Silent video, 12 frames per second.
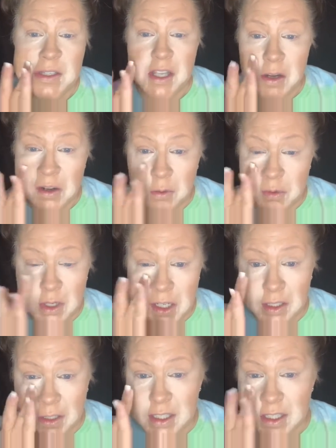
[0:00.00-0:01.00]
they're
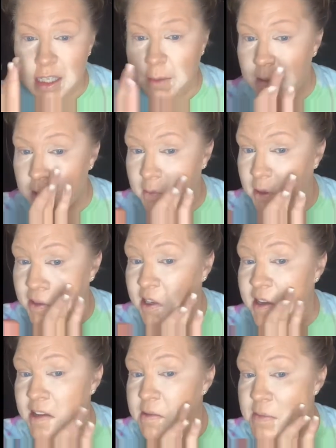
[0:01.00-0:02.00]
really stepping up their
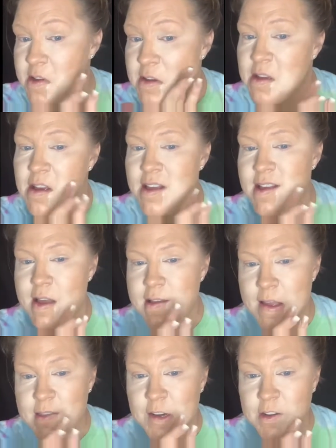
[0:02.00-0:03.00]
game
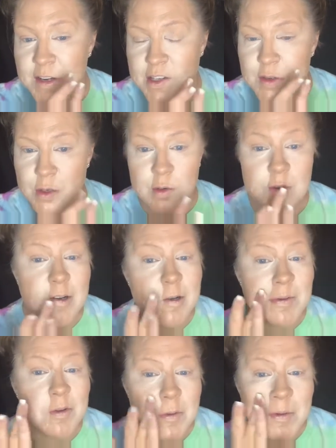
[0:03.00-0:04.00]
in the drugstore world.